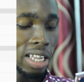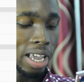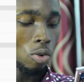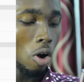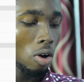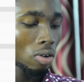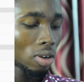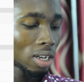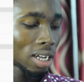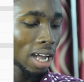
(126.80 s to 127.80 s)
the
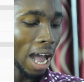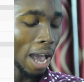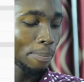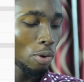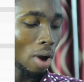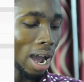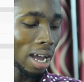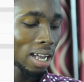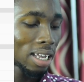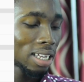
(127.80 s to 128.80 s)
what
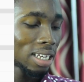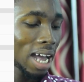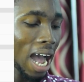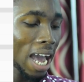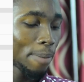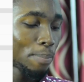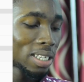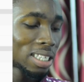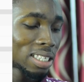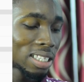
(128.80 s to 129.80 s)
IP? IP
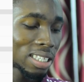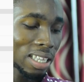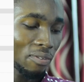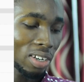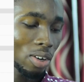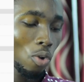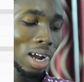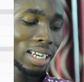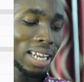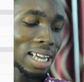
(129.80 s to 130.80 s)

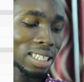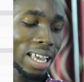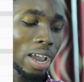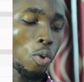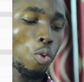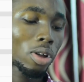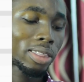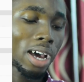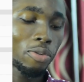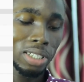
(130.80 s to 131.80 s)
67 dust and
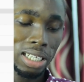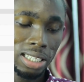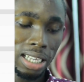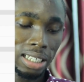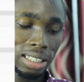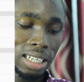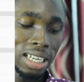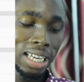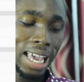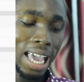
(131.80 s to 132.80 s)
water resistant
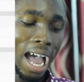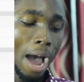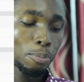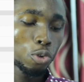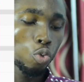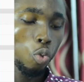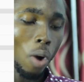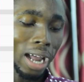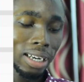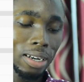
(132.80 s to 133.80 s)
up to
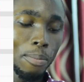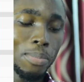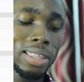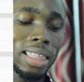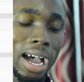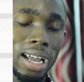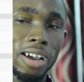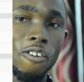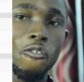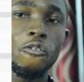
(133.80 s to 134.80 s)
1 meter
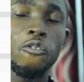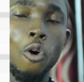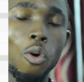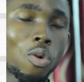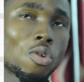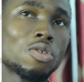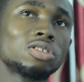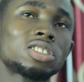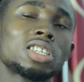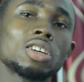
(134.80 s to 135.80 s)

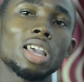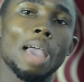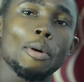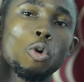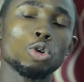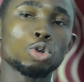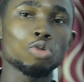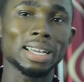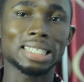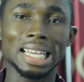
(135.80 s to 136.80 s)
4. See, ebe kon so
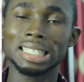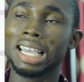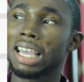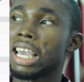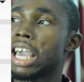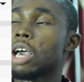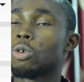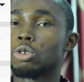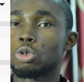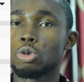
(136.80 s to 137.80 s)
as say e
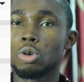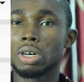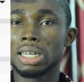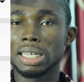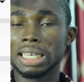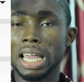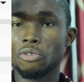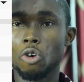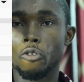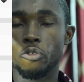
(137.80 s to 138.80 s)
kon so
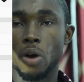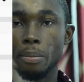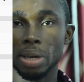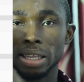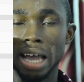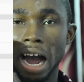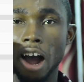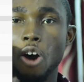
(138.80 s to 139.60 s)
level of 1 meter